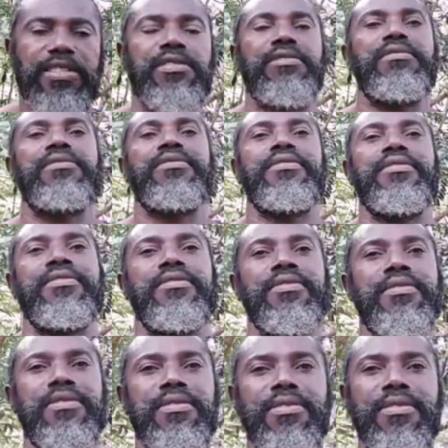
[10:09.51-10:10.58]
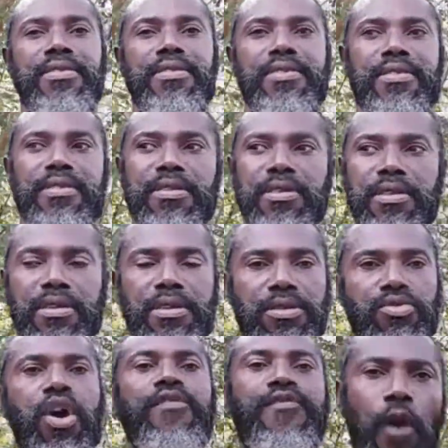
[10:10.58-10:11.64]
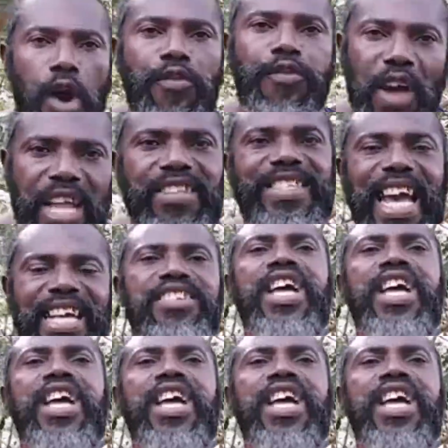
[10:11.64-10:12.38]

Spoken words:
You will fulfill St.